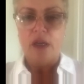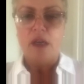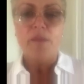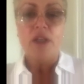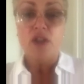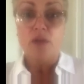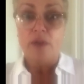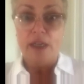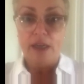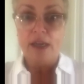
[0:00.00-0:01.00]
It means you don't
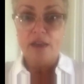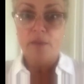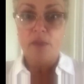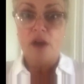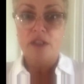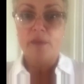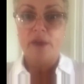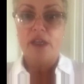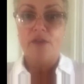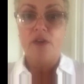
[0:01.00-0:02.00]
really like them,
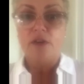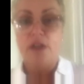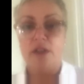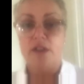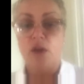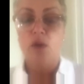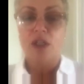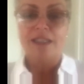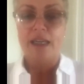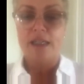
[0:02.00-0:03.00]
possibly, if you're in a
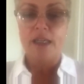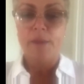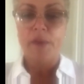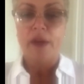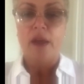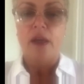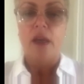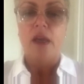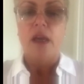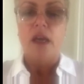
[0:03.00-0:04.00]
social setting.
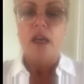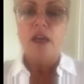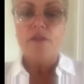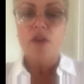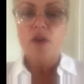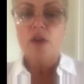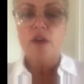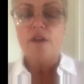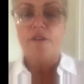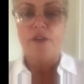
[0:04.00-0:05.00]
If you're
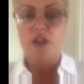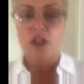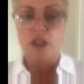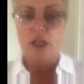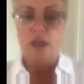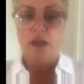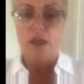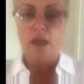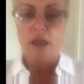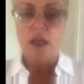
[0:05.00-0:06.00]
fidgeting
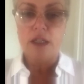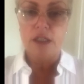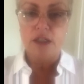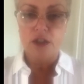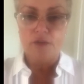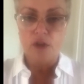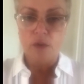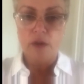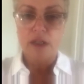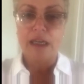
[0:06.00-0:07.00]
at an interview,
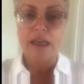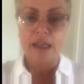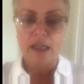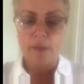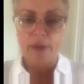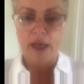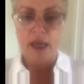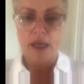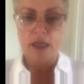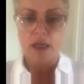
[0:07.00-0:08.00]
clicking a
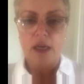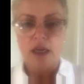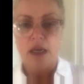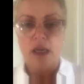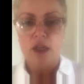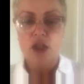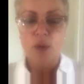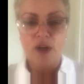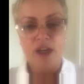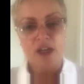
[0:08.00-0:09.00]
pen,
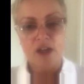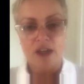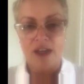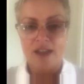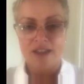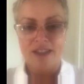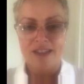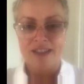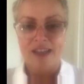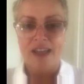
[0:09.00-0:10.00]
twirling your glasses,